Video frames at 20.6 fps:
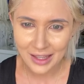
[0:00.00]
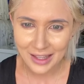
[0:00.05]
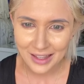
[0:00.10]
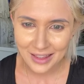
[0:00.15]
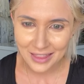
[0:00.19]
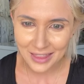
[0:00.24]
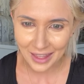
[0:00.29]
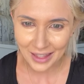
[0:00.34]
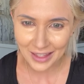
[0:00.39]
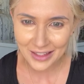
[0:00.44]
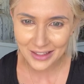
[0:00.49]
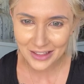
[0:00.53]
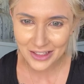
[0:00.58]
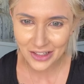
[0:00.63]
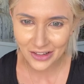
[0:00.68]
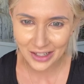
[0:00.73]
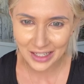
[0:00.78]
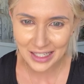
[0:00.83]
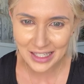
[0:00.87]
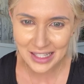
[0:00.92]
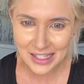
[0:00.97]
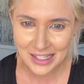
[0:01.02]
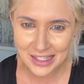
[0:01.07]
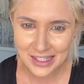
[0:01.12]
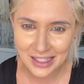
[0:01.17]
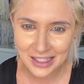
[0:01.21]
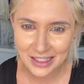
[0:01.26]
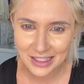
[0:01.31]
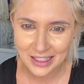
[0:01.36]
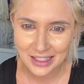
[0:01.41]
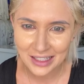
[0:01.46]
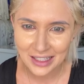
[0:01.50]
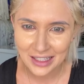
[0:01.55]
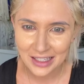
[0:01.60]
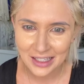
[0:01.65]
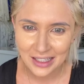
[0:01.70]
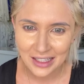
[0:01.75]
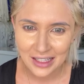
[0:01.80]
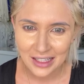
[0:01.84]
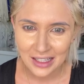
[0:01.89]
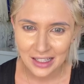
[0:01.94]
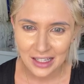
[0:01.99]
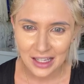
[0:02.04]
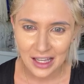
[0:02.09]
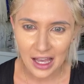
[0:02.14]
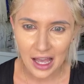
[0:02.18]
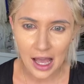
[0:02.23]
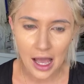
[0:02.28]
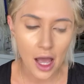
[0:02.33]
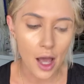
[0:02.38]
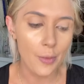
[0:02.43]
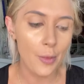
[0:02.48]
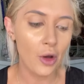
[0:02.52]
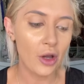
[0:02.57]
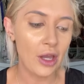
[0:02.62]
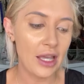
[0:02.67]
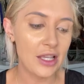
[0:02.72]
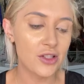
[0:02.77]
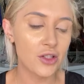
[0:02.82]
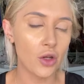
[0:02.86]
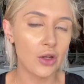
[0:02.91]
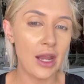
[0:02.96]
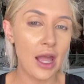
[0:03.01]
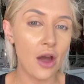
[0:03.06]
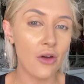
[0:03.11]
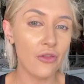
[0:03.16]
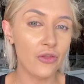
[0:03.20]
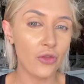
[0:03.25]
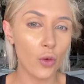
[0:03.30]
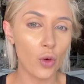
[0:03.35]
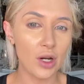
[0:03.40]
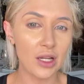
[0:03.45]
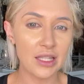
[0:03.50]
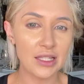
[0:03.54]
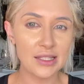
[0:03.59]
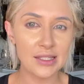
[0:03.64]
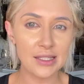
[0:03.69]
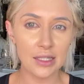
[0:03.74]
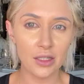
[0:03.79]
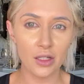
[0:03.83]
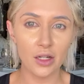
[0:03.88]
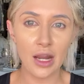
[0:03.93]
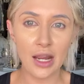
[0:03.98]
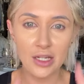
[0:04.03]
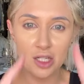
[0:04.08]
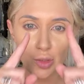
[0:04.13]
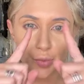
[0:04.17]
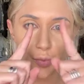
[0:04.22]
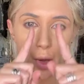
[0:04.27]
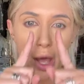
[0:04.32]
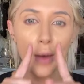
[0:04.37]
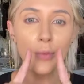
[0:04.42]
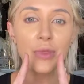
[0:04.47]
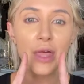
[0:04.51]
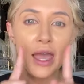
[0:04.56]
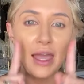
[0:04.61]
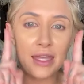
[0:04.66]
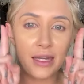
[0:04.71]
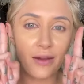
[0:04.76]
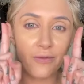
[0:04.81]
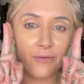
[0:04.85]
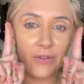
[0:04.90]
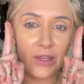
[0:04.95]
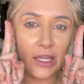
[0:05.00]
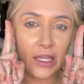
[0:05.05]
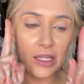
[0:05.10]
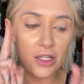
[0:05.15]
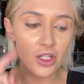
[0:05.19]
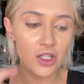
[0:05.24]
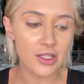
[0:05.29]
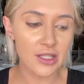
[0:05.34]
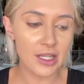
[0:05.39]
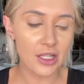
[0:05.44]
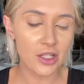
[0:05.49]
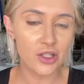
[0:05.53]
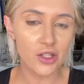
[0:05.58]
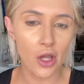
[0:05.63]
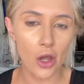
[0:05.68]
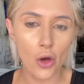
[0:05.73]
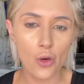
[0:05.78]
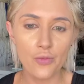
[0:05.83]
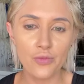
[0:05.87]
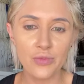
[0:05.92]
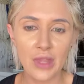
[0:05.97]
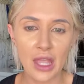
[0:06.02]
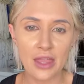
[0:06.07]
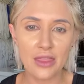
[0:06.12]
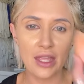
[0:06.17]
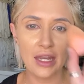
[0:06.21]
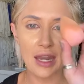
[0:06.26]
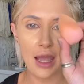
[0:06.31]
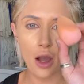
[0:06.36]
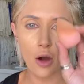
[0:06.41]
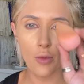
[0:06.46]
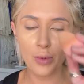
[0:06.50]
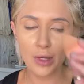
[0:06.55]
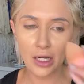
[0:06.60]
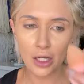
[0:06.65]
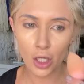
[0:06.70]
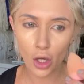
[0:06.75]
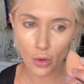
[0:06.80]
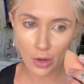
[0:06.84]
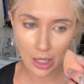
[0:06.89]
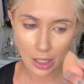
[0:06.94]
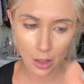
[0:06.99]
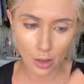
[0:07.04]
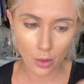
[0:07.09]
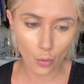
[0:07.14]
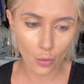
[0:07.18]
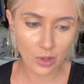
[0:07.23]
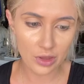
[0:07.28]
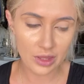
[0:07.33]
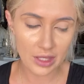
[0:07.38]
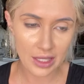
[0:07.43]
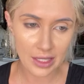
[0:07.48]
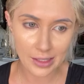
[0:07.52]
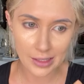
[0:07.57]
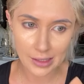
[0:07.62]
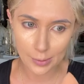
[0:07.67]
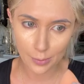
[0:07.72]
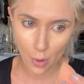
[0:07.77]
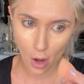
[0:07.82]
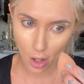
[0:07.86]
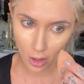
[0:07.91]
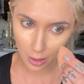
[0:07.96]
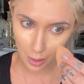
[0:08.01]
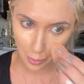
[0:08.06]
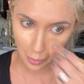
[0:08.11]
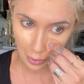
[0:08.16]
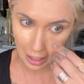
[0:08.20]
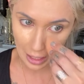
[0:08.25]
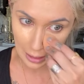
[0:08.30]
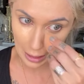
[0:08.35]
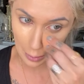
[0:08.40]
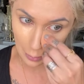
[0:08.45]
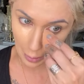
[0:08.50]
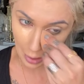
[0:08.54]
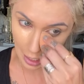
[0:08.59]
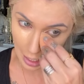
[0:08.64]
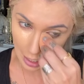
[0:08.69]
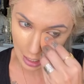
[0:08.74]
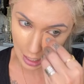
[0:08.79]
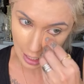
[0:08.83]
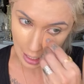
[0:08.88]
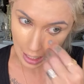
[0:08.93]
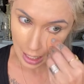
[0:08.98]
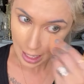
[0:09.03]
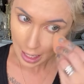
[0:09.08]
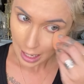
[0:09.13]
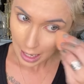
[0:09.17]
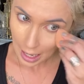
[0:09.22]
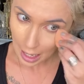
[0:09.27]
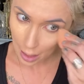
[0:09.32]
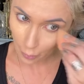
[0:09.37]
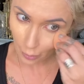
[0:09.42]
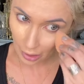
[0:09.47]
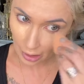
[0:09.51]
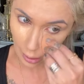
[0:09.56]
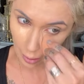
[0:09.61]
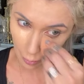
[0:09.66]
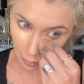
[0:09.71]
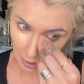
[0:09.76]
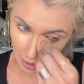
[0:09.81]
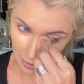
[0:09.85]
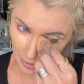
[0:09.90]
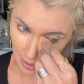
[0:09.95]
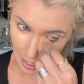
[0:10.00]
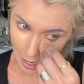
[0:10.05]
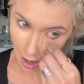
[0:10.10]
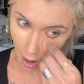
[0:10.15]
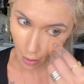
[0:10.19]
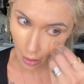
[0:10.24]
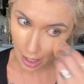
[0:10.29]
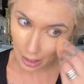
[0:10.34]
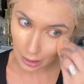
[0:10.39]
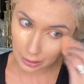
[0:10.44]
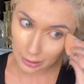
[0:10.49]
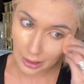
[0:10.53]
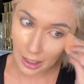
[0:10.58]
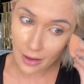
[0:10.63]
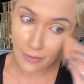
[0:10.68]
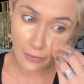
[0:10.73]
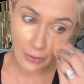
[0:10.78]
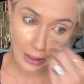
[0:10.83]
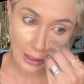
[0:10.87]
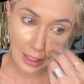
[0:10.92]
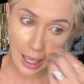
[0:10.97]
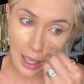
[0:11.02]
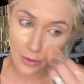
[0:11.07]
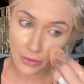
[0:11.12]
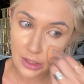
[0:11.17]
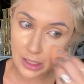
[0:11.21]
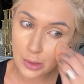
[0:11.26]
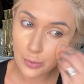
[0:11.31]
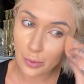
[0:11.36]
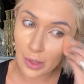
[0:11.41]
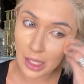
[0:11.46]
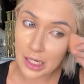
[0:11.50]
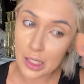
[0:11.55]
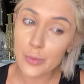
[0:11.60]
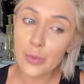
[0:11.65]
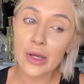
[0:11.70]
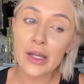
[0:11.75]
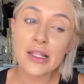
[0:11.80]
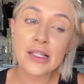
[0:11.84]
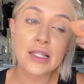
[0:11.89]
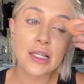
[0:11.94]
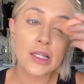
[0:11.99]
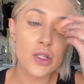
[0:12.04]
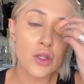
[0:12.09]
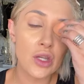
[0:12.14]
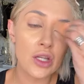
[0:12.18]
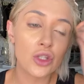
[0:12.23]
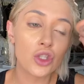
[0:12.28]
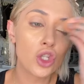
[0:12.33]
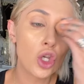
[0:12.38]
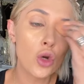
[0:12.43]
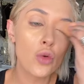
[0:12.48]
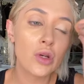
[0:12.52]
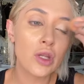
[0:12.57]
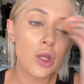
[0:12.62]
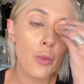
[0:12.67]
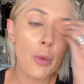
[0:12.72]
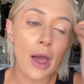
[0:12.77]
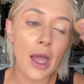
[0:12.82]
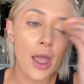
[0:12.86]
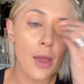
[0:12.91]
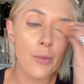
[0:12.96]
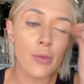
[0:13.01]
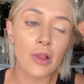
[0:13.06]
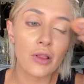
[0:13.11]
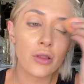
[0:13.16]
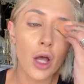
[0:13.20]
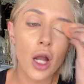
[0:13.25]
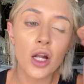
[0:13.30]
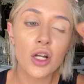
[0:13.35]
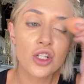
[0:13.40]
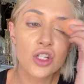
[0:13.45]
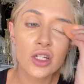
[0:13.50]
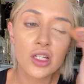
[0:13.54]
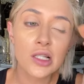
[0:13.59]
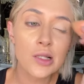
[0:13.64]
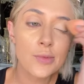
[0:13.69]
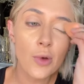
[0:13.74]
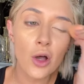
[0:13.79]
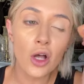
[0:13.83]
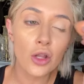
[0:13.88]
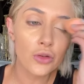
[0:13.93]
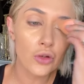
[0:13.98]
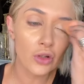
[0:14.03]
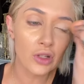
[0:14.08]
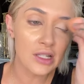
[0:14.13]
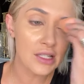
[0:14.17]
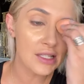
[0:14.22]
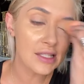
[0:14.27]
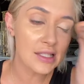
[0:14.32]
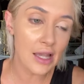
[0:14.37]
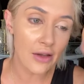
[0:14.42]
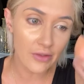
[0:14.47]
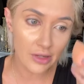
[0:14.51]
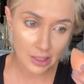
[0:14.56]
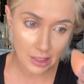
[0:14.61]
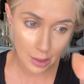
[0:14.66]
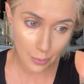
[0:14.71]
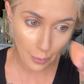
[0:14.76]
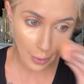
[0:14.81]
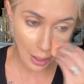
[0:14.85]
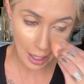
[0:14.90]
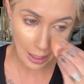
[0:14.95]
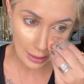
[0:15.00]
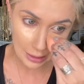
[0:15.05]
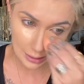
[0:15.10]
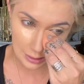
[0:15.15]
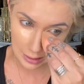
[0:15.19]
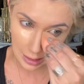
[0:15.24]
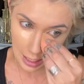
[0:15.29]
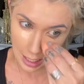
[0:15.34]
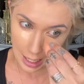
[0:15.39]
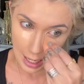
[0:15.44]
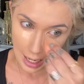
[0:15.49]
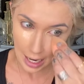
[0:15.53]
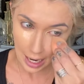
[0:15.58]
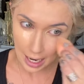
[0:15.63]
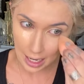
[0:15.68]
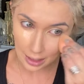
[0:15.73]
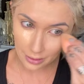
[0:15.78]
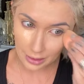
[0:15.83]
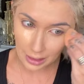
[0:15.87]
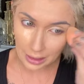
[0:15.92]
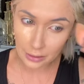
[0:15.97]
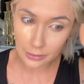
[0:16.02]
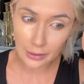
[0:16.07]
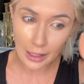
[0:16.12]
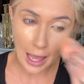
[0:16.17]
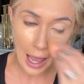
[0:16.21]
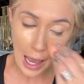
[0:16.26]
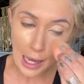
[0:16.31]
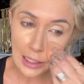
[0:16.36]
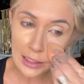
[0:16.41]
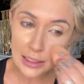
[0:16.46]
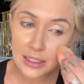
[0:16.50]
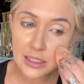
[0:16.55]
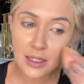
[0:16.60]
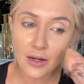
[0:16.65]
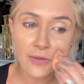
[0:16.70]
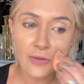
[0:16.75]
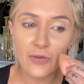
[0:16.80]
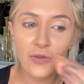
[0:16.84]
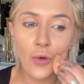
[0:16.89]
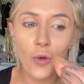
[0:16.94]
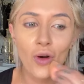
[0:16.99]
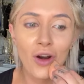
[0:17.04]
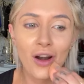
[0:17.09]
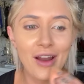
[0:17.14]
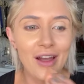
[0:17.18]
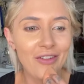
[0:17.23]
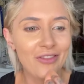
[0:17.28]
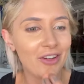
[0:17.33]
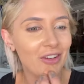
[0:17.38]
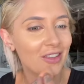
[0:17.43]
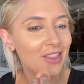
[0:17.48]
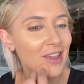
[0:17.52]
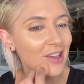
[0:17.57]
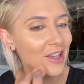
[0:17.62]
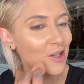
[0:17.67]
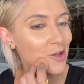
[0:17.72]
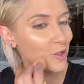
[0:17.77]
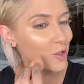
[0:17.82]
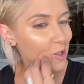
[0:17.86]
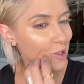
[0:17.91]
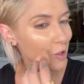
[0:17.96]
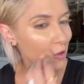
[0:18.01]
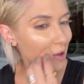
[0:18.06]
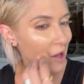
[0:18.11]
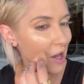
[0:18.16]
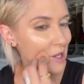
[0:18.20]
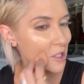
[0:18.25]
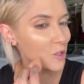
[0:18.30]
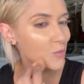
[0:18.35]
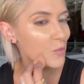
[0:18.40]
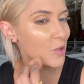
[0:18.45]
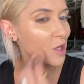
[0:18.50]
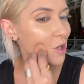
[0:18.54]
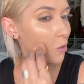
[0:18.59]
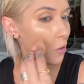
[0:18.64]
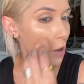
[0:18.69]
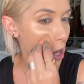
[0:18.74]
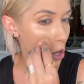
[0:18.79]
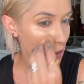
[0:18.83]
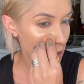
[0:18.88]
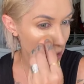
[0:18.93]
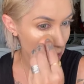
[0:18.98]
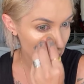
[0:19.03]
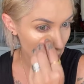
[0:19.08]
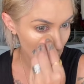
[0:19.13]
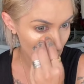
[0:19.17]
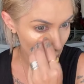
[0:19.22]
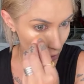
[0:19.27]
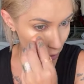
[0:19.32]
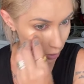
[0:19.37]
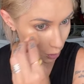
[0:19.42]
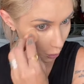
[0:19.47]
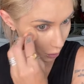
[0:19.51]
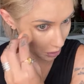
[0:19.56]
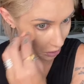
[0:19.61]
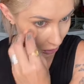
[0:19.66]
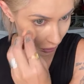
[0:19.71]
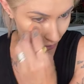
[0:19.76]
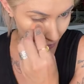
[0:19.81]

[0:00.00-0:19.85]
Thank you, Joyce. Um, okay, so now for concealer, I just pop that in a V, just like so. And then now I'm gonna go in with the smaller blending bud and we're gonna blend that out. I love, again, these blending buds because you get two when you buy them, a large and a small, and they're only 17 bucks and they last forever. They usually last me around a year to a year and